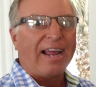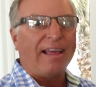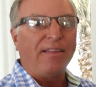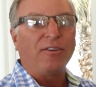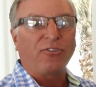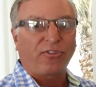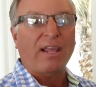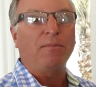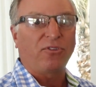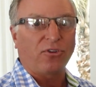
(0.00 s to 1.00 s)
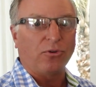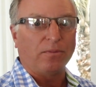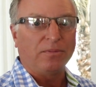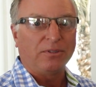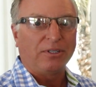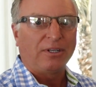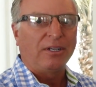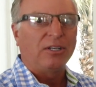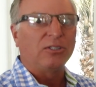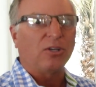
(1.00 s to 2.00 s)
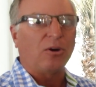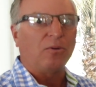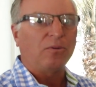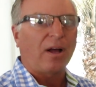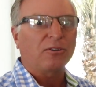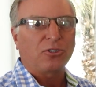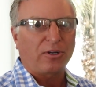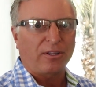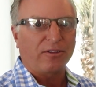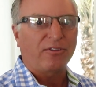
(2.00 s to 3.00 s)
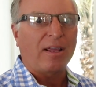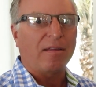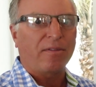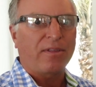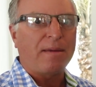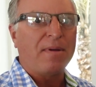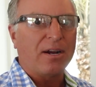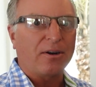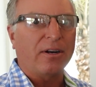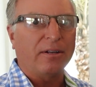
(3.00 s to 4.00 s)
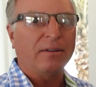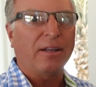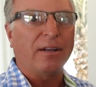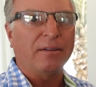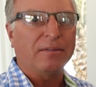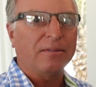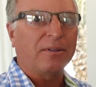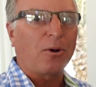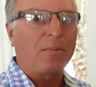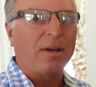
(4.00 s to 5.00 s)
And then there's themes to them. So I'll show you the theme here in a little